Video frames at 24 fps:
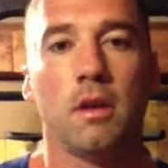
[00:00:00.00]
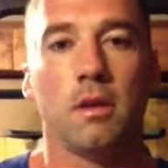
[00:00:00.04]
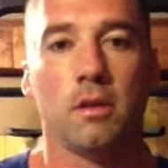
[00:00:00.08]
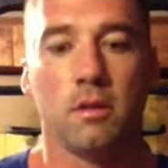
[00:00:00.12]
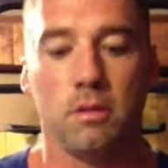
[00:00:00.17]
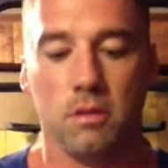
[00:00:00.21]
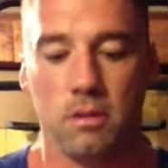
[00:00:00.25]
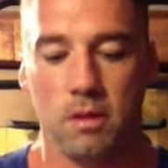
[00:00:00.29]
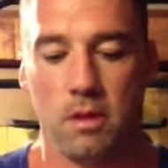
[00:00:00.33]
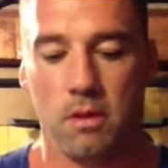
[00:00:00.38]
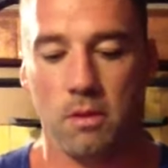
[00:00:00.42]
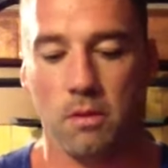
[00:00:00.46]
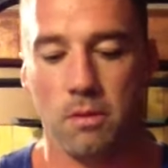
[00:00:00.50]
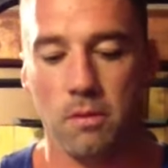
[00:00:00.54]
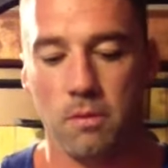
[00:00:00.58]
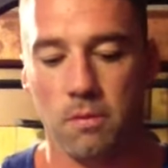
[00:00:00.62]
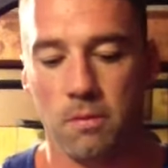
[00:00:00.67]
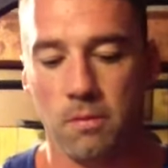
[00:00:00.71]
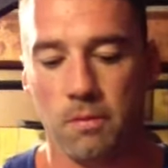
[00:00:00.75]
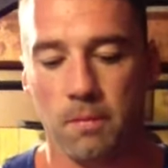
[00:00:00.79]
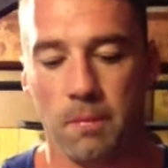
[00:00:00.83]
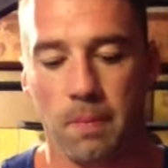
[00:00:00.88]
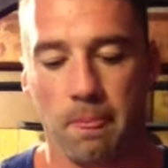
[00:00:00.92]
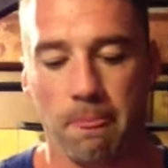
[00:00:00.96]
so
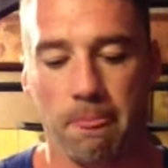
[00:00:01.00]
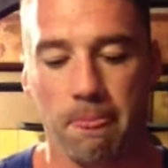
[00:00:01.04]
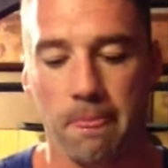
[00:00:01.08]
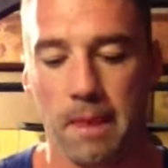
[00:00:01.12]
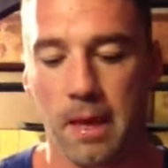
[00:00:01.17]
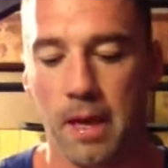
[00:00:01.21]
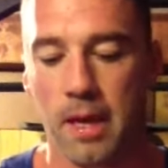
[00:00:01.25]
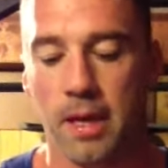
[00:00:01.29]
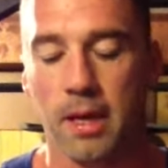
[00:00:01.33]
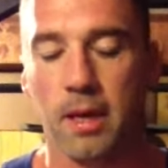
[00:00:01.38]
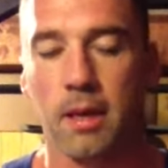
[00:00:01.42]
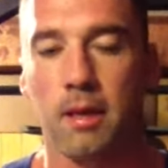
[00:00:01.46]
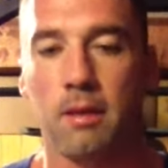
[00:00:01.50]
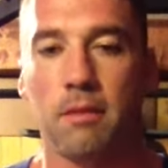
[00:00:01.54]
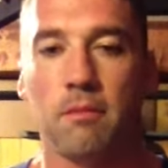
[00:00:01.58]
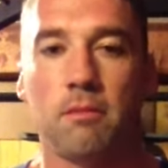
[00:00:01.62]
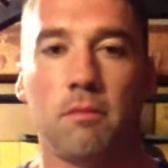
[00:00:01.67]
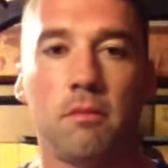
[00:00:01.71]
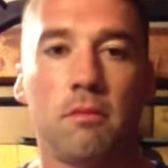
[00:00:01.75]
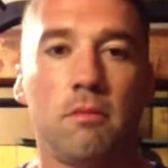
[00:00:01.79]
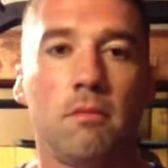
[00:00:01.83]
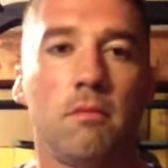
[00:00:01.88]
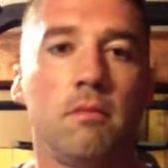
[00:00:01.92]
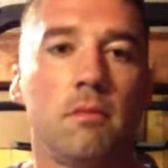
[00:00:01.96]
I can
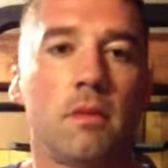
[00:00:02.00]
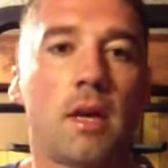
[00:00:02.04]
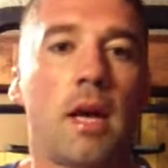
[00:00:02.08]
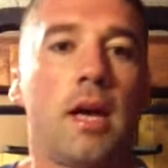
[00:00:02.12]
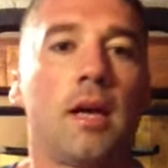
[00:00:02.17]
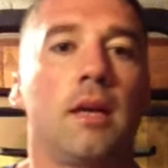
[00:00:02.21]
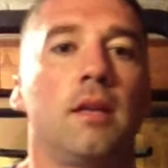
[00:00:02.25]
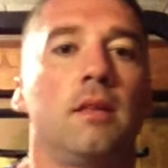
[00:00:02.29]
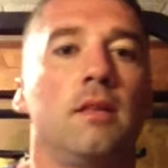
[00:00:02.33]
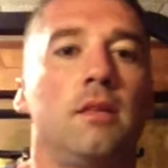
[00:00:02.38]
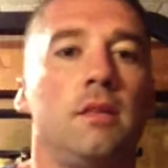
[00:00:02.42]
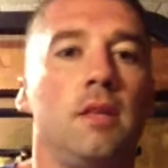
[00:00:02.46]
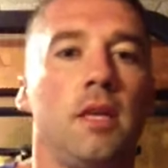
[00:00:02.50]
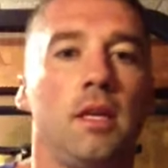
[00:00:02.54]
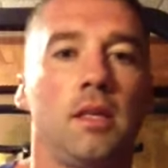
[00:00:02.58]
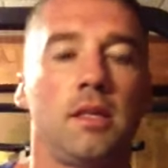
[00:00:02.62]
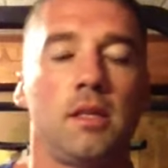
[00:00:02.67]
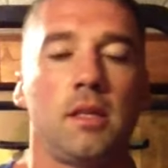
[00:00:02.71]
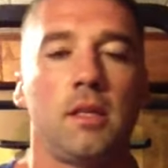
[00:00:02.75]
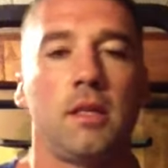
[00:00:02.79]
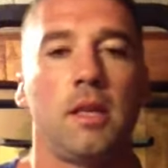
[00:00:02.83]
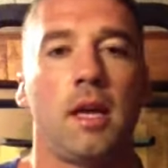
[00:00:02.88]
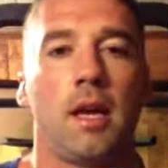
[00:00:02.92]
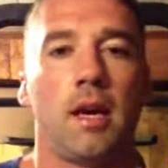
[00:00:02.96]

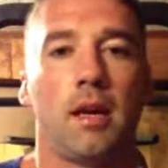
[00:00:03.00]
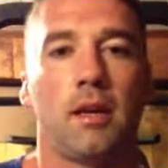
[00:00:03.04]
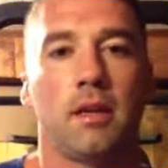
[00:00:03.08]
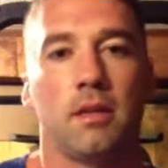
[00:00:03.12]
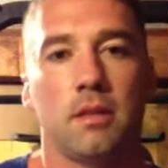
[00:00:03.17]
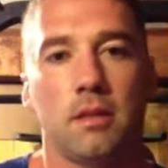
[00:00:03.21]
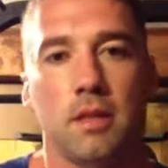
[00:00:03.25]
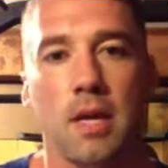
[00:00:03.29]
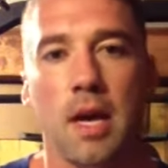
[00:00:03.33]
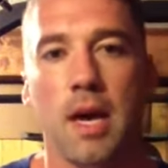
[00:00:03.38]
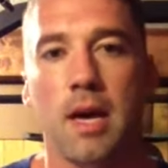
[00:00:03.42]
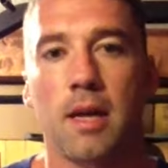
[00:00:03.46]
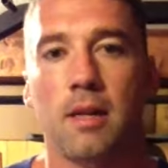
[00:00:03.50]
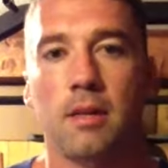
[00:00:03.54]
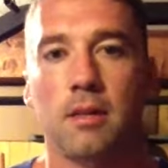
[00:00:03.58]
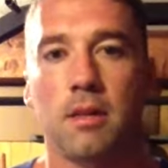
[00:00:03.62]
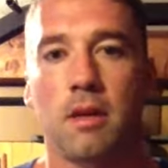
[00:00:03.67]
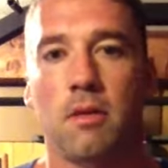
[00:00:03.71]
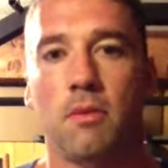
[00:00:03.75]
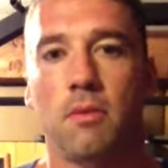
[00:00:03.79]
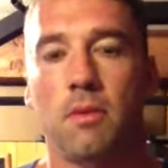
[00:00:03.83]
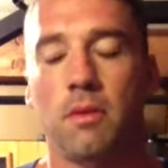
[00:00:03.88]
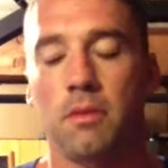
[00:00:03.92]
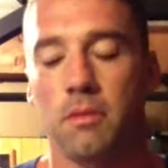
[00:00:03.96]
cinch it down as tight as
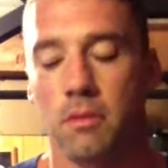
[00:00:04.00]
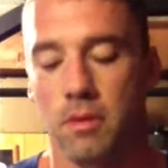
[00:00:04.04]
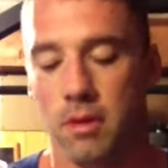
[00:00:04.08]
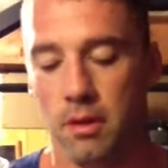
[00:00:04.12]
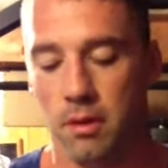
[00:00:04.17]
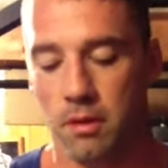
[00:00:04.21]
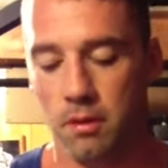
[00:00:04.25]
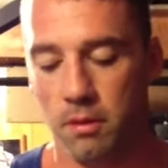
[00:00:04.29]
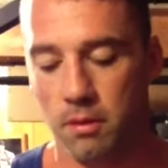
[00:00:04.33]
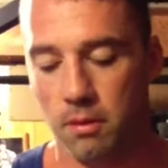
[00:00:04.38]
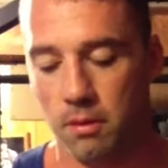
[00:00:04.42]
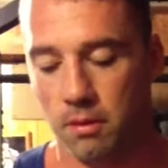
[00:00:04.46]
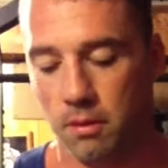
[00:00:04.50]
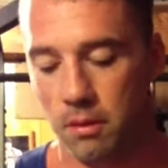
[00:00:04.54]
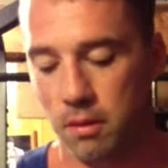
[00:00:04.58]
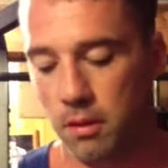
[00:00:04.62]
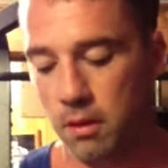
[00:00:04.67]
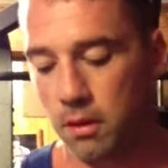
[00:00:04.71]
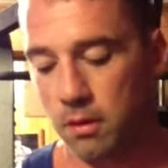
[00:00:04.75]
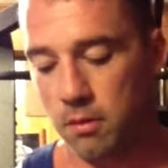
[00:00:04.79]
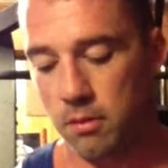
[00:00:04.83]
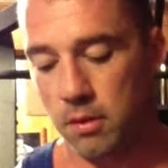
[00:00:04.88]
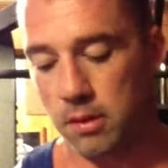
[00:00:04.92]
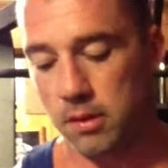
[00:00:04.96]
I want to,
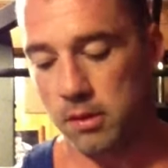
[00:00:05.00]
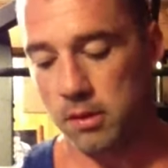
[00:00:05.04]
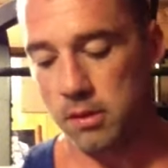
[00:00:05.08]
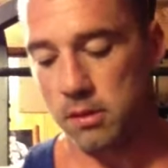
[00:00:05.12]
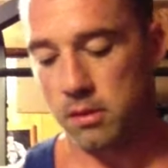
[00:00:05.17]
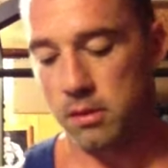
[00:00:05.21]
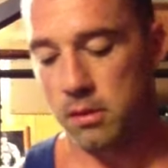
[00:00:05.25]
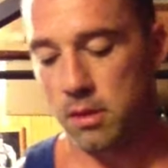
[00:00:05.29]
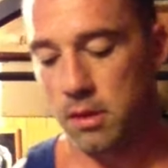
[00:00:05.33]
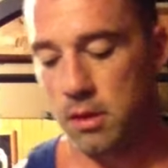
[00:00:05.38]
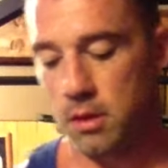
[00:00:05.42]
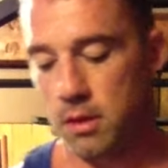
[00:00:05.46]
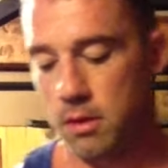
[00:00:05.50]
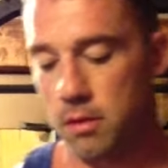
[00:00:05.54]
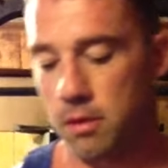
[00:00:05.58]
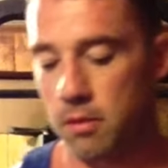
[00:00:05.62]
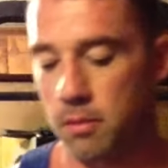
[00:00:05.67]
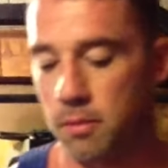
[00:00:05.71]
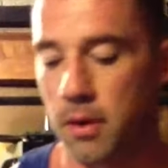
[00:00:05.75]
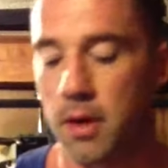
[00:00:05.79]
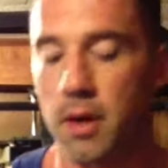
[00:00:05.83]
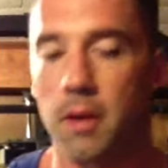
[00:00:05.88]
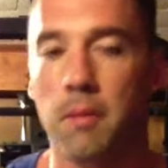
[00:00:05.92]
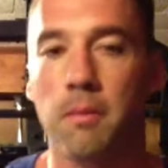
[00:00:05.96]
which is
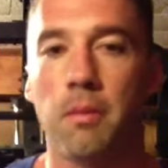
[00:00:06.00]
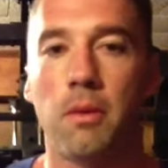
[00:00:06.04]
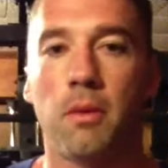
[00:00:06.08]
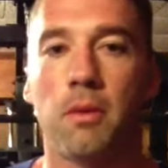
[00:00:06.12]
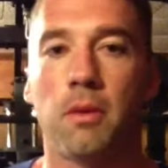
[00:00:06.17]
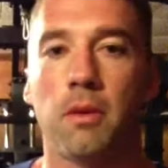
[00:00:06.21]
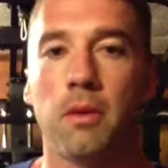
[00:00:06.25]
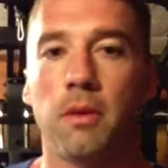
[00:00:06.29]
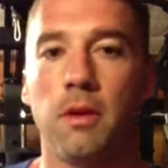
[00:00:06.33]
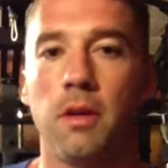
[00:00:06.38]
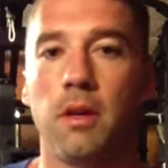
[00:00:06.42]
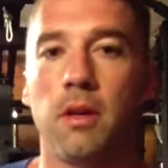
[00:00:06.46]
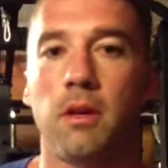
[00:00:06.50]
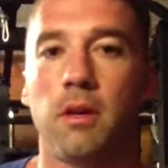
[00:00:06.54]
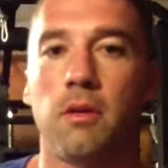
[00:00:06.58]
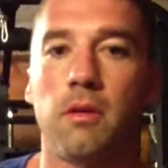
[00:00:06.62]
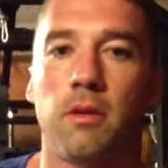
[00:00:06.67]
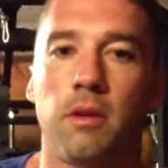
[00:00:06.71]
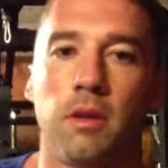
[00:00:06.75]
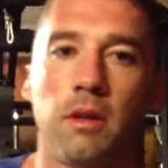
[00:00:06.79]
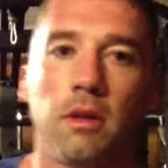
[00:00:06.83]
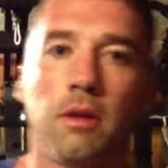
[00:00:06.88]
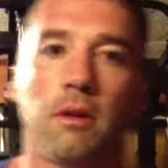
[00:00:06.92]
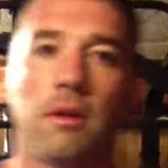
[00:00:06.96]
pretty important, you know, when
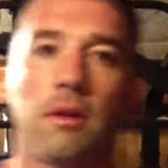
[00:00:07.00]
you're